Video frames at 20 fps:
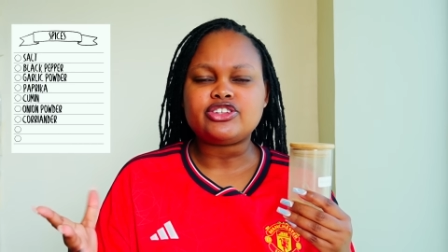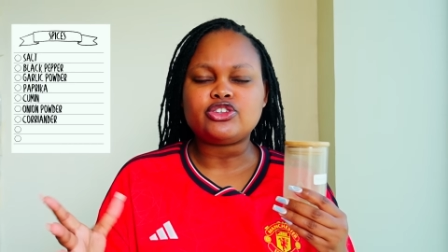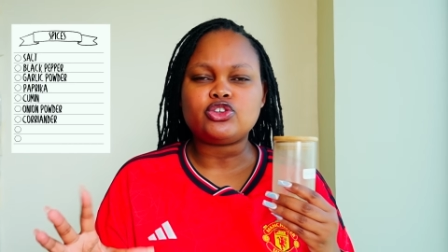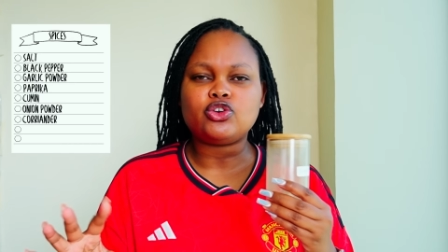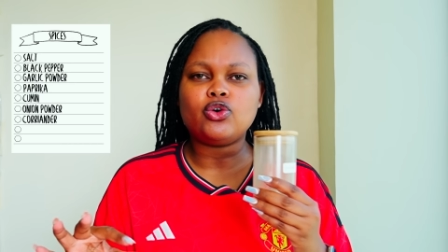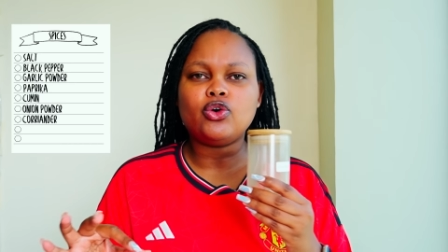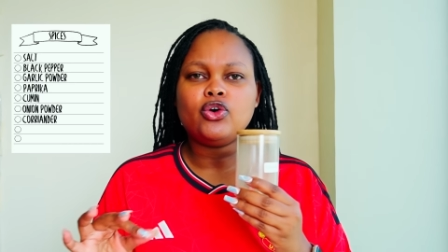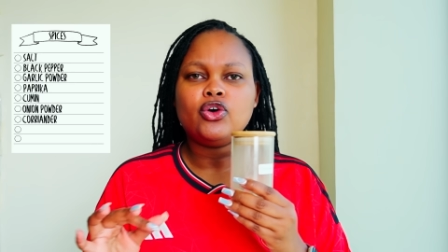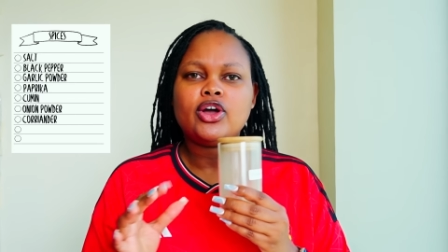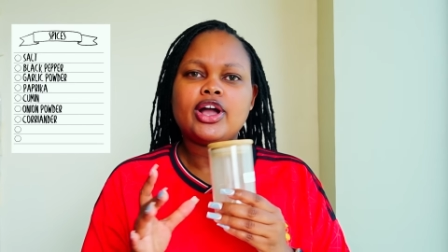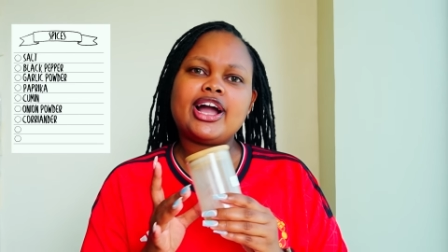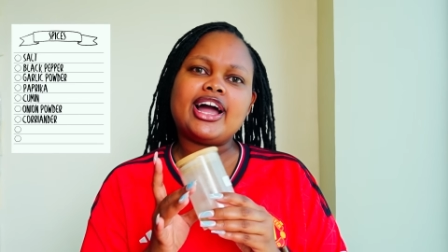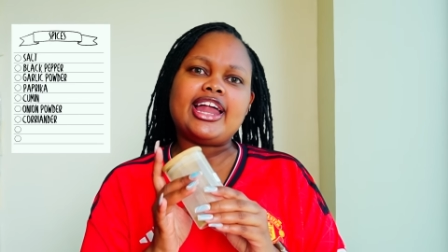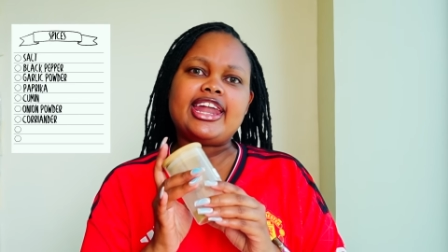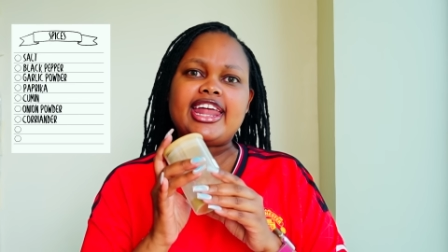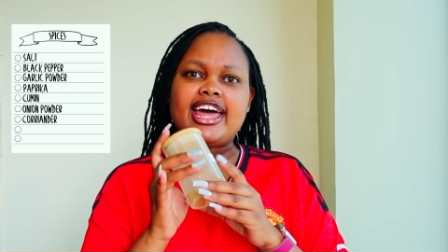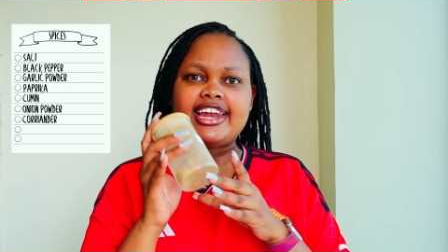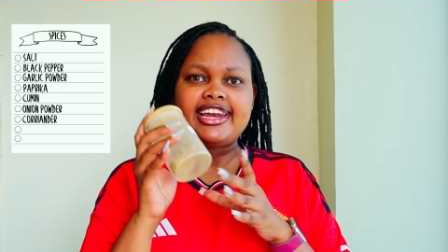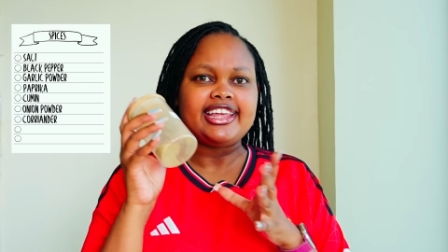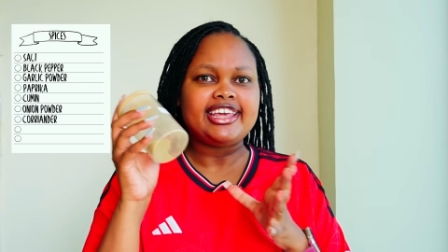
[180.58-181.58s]

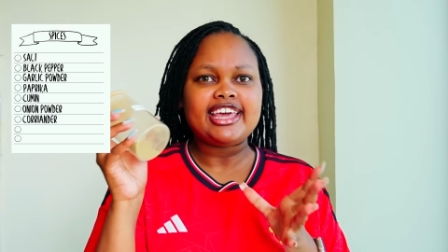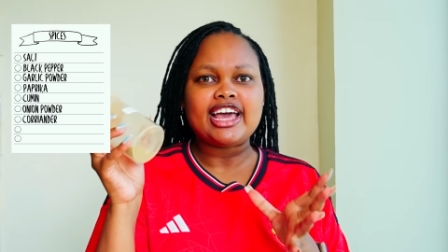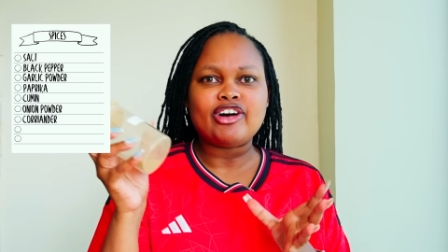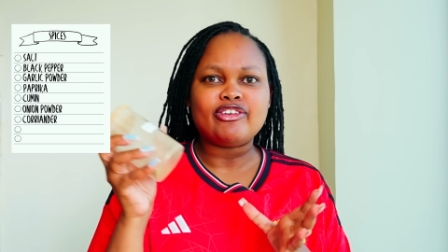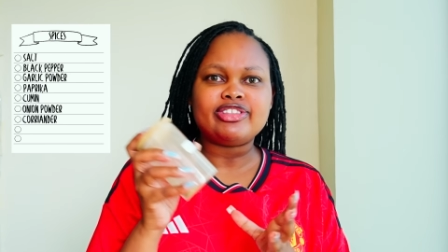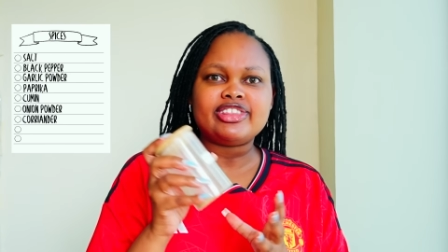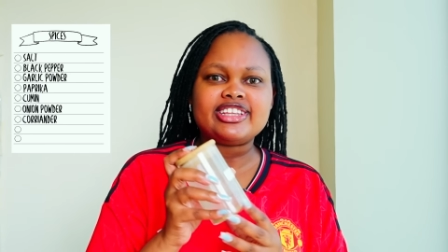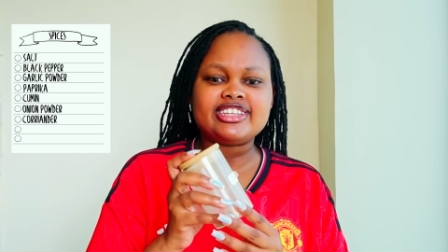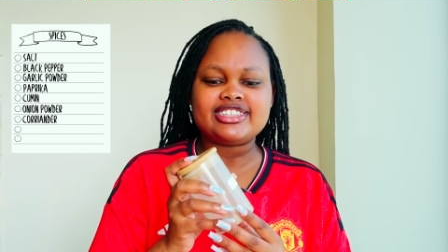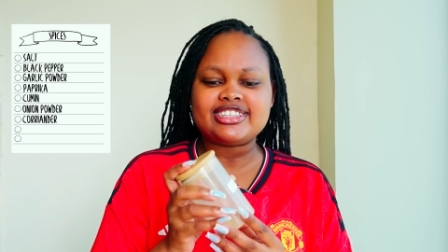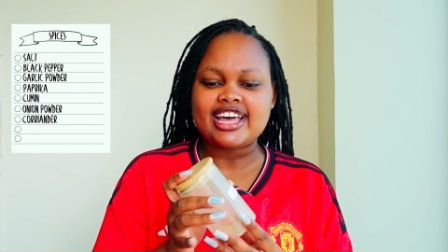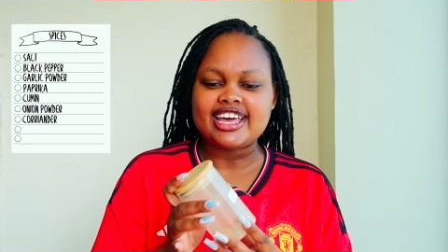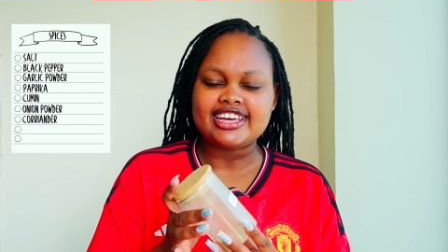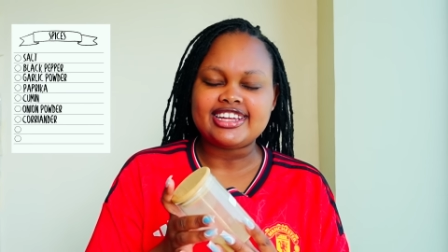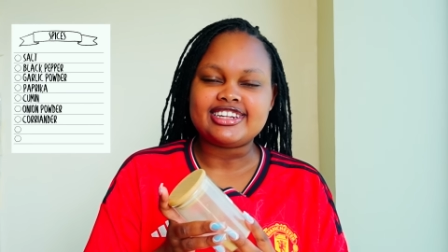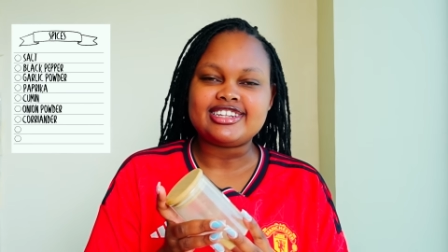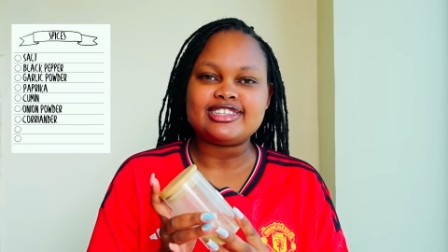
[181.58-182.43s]
kadania on the side.